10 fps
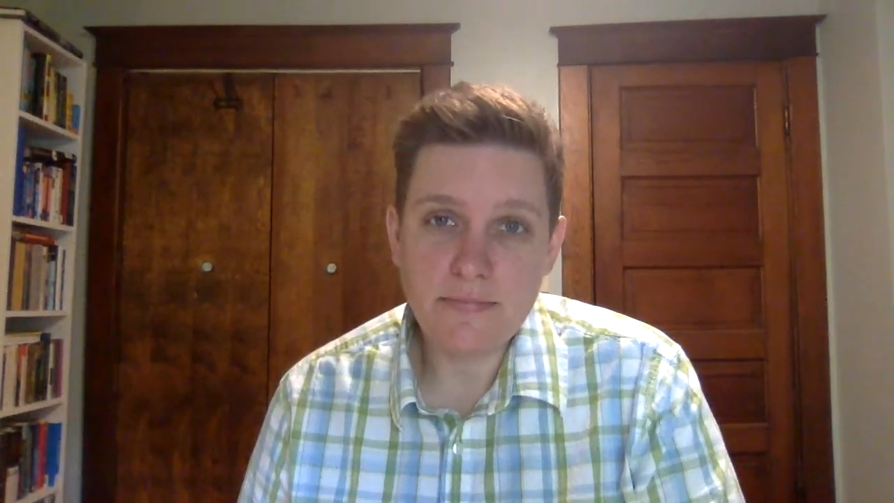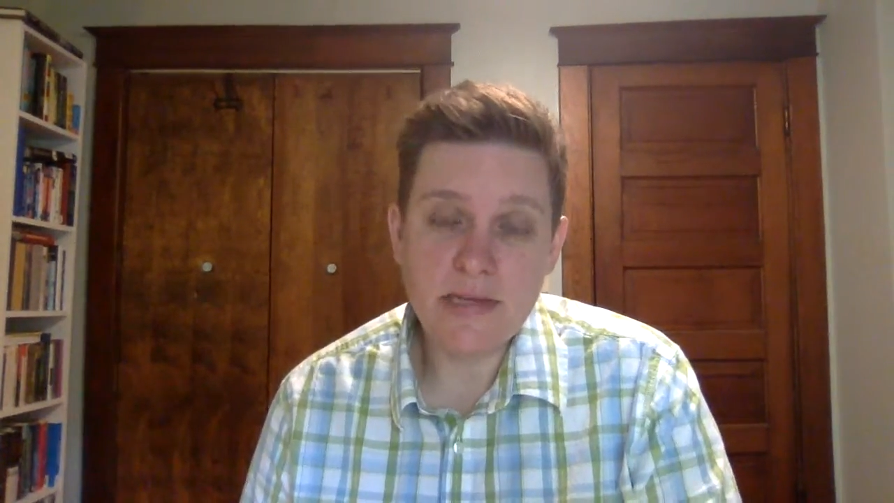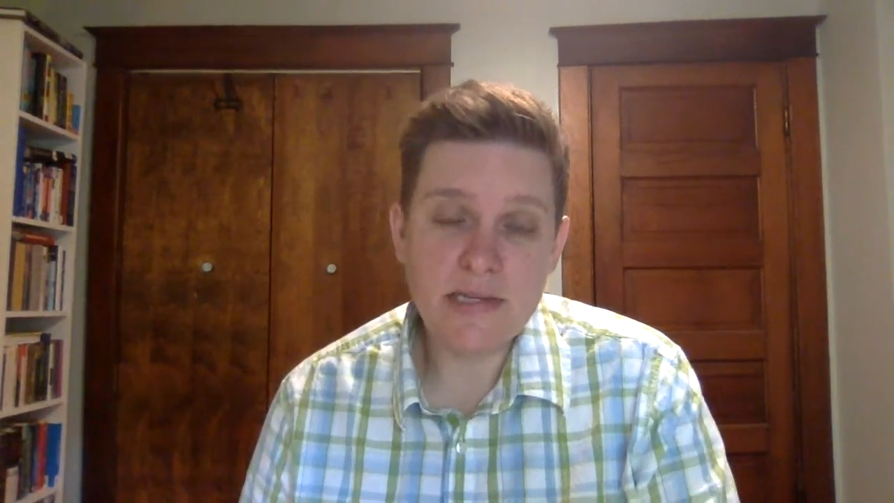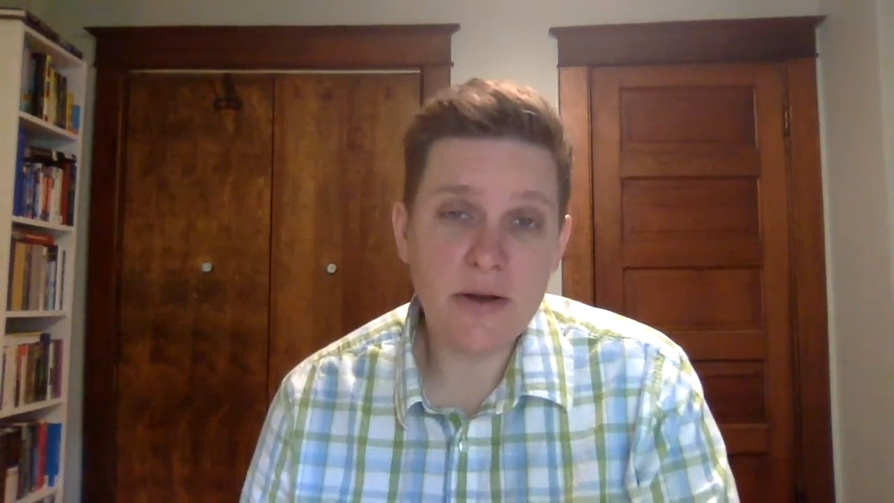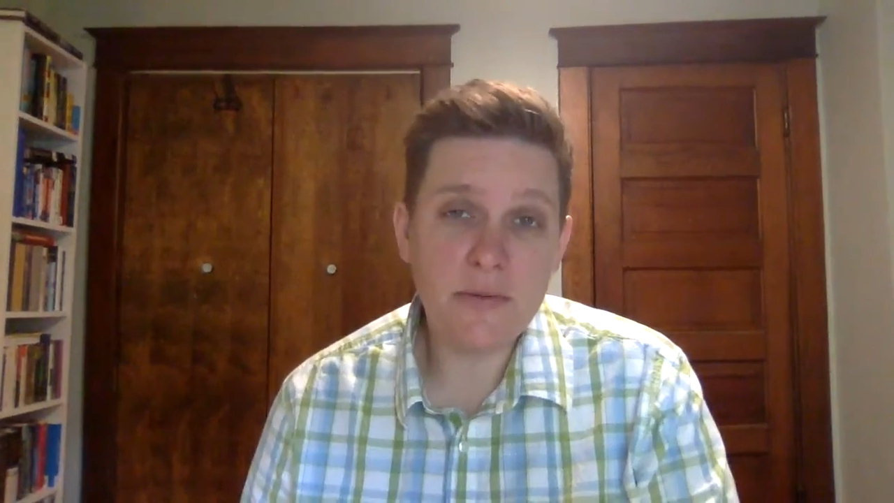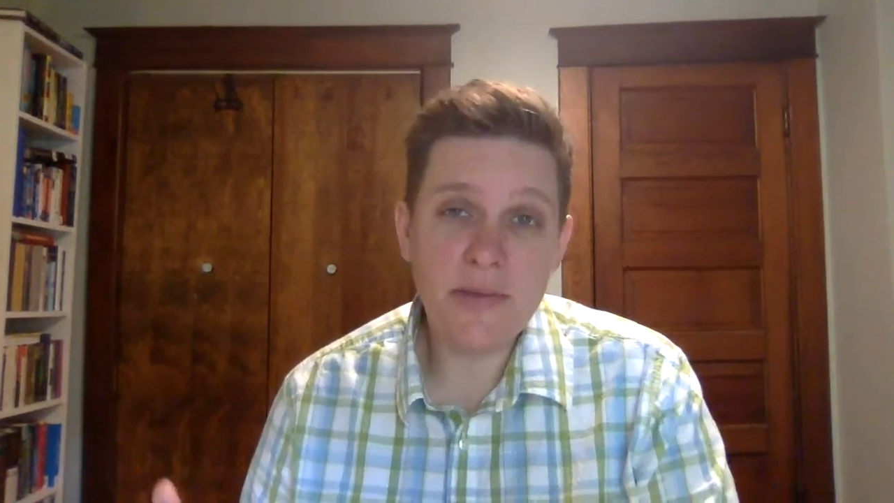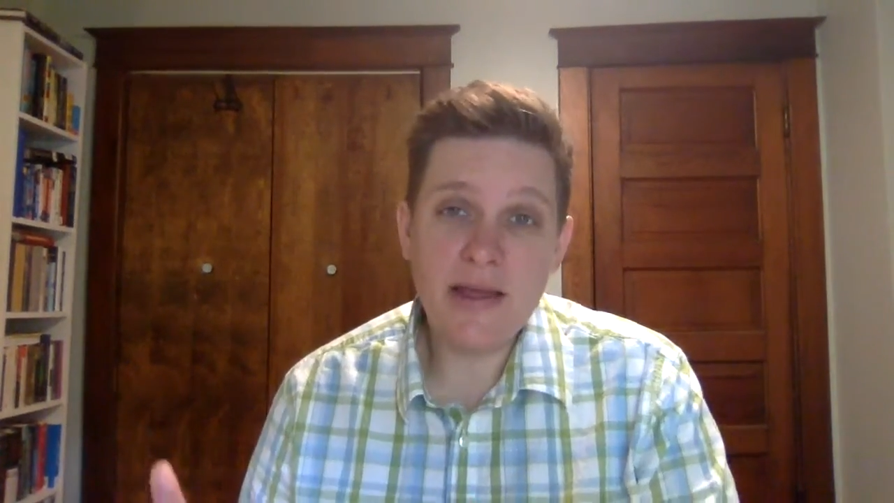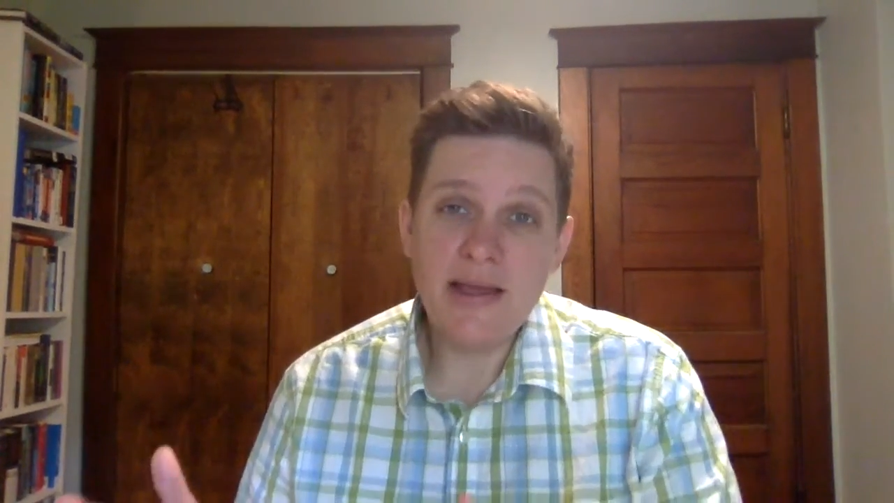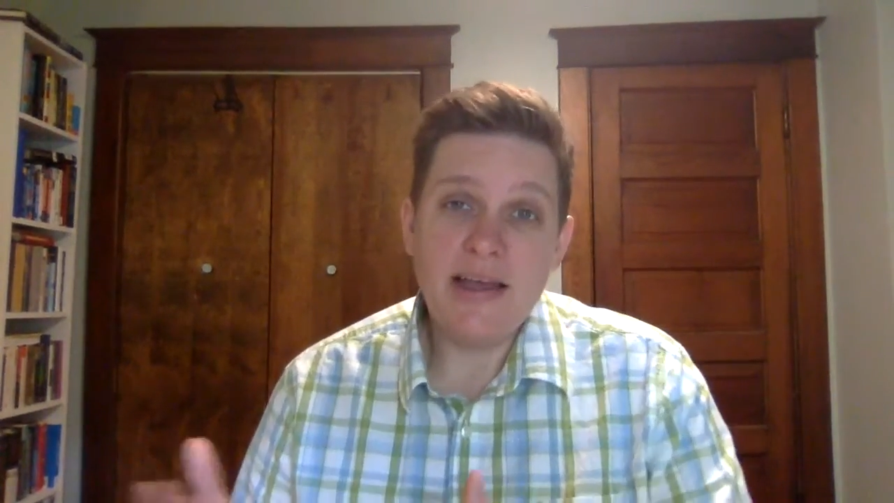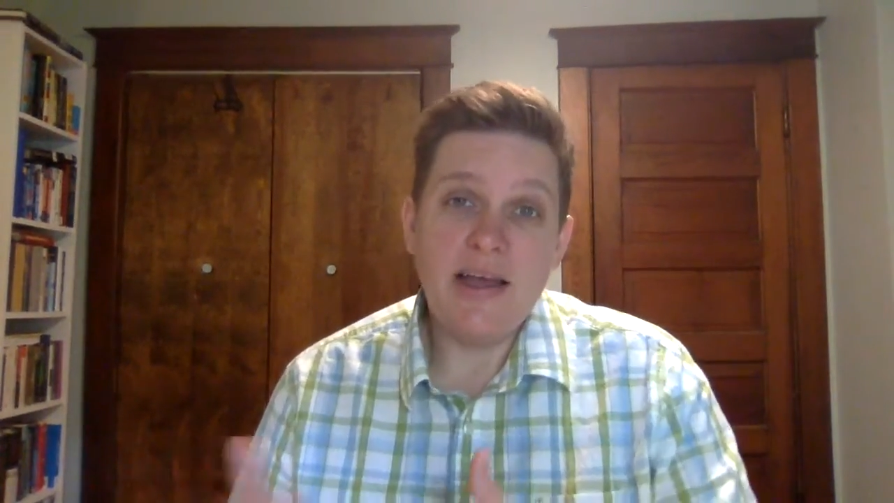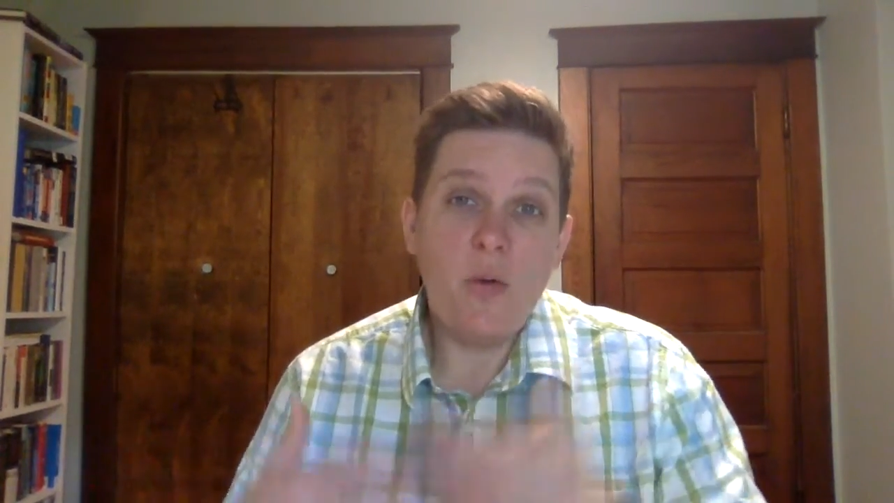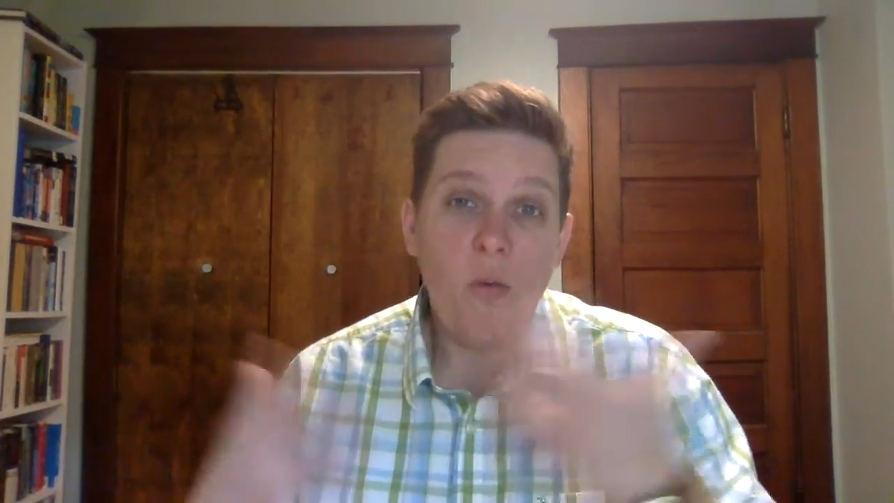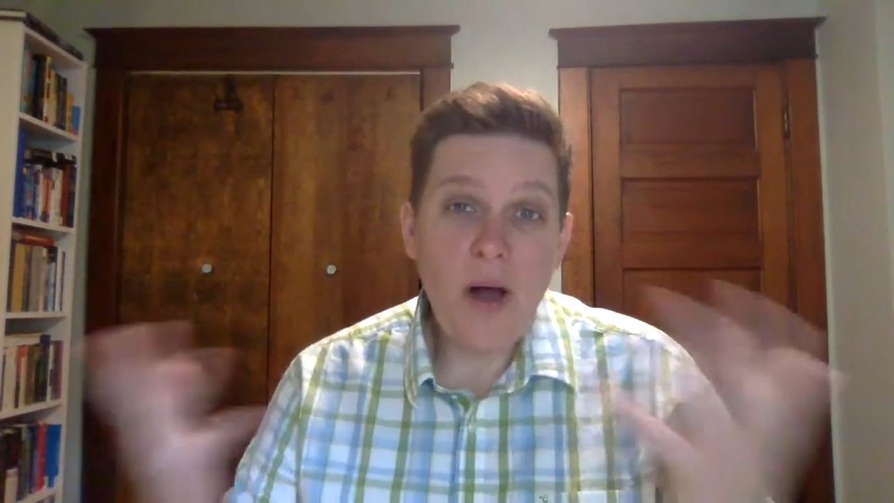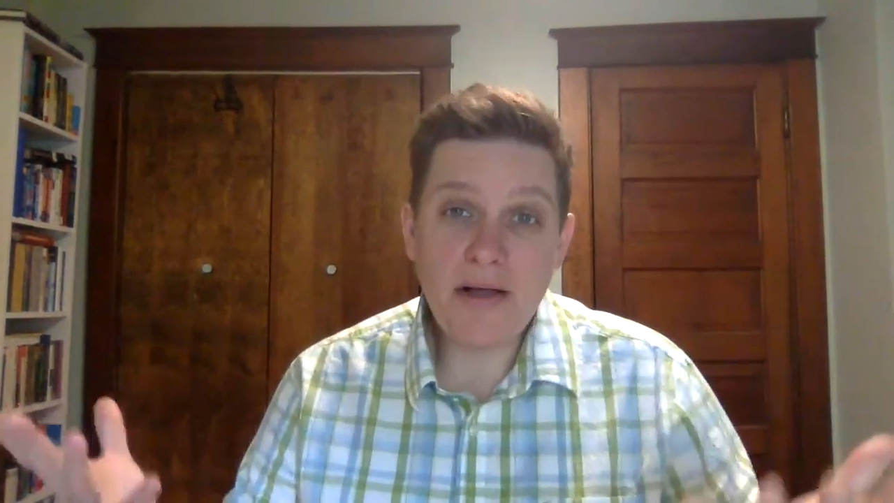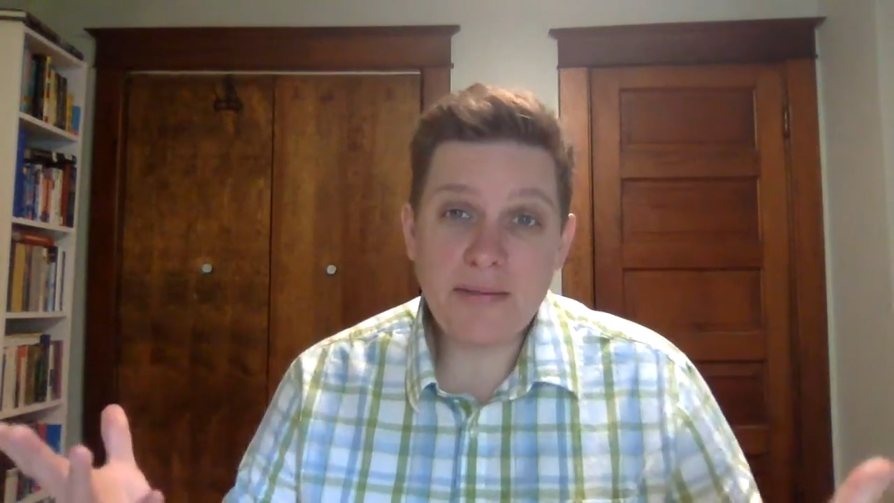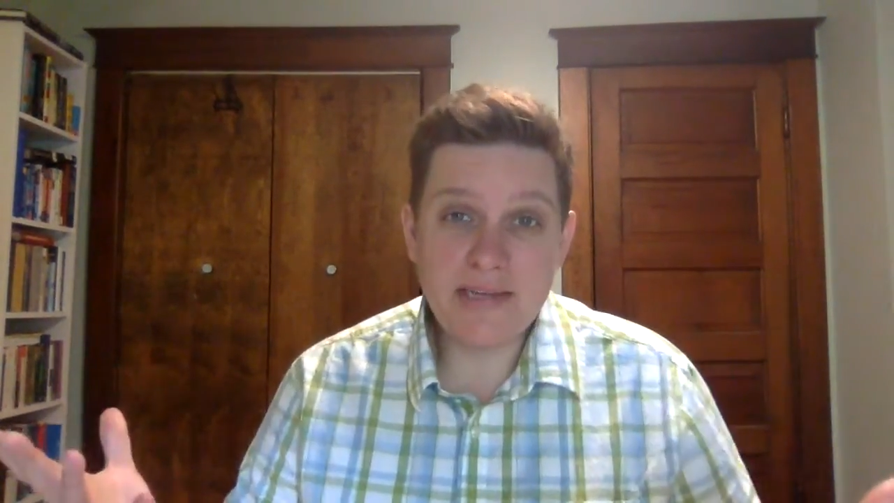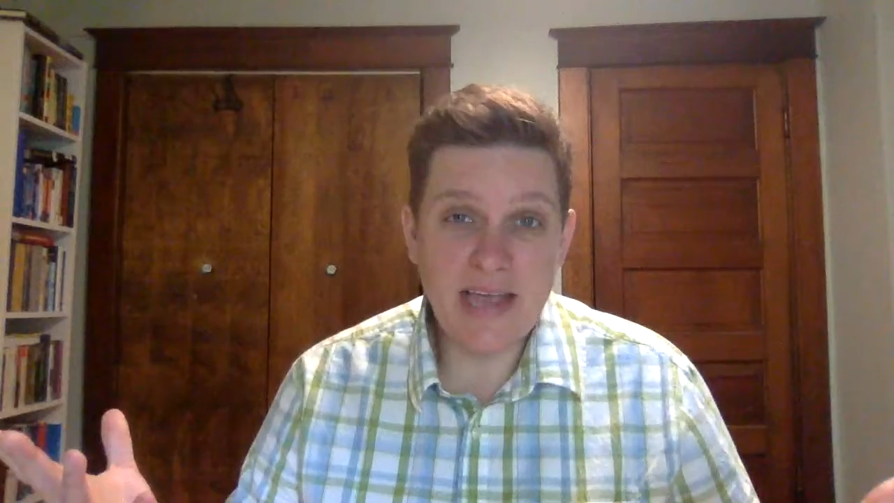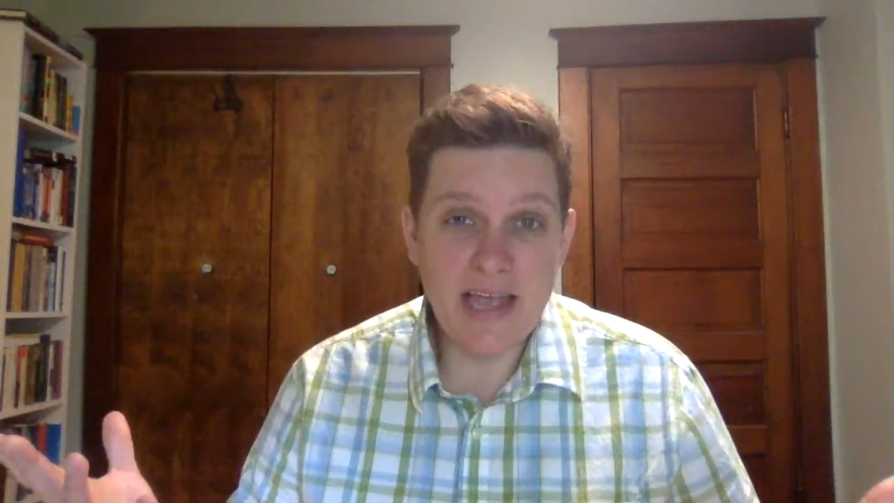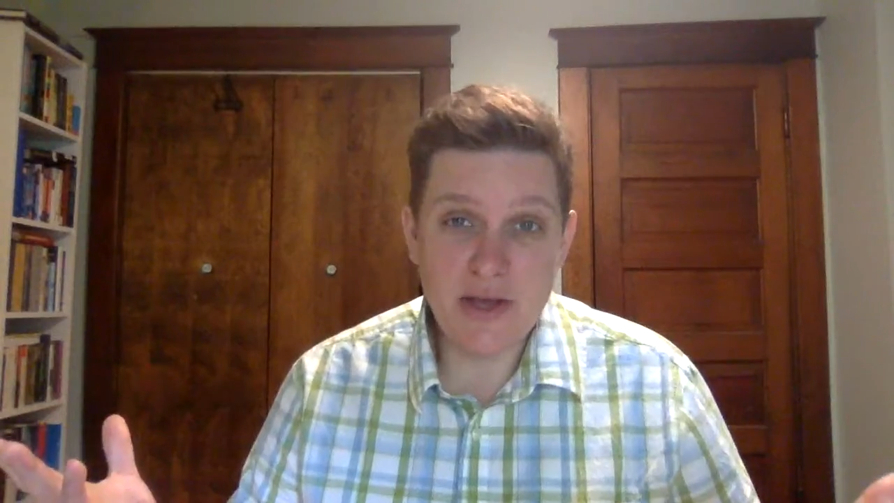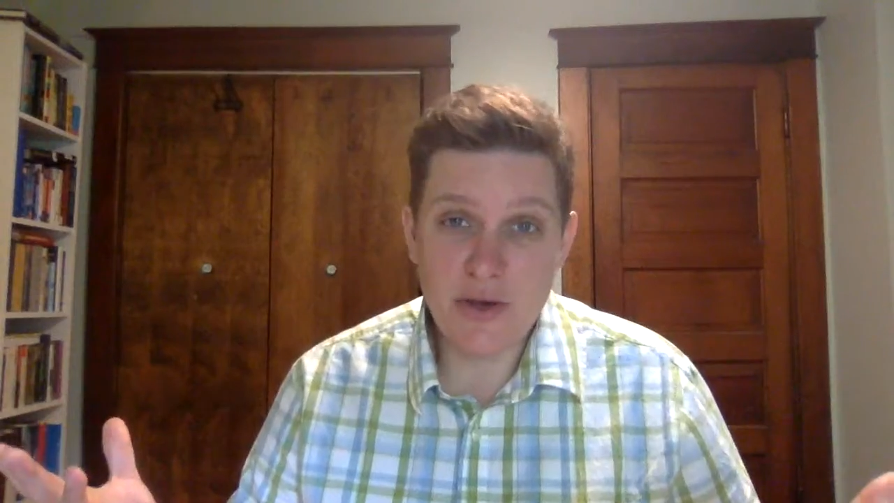So Welcome to
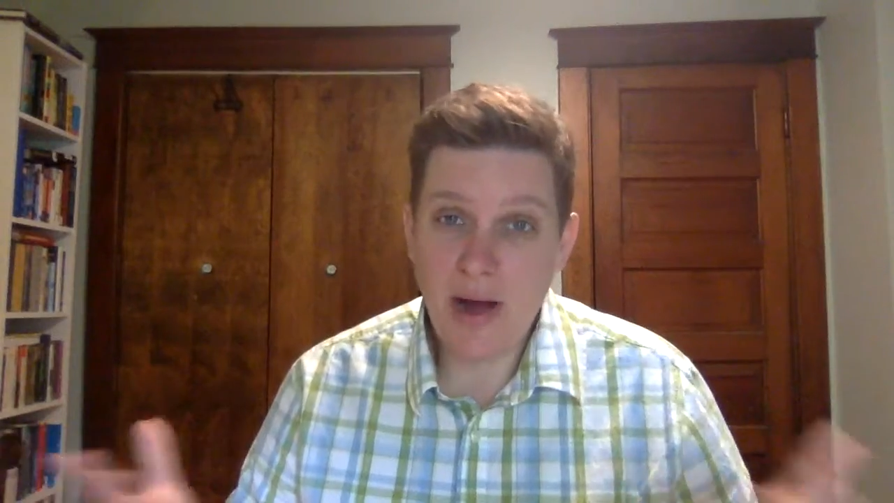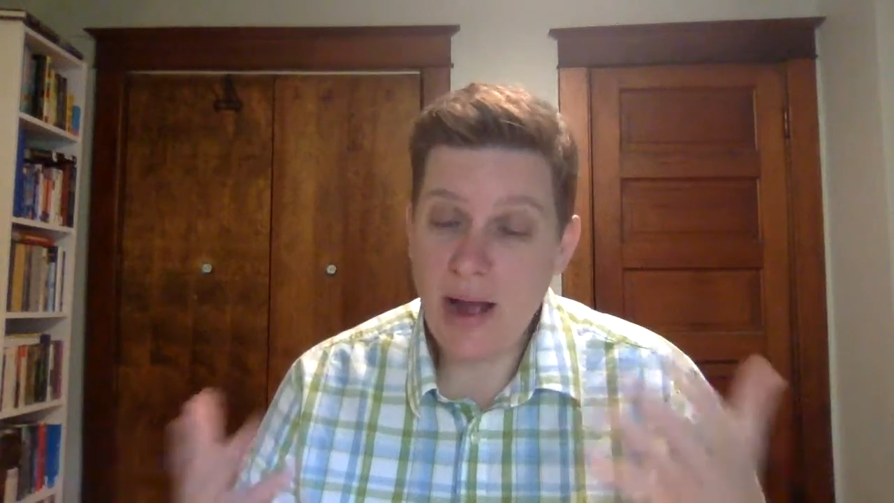KU.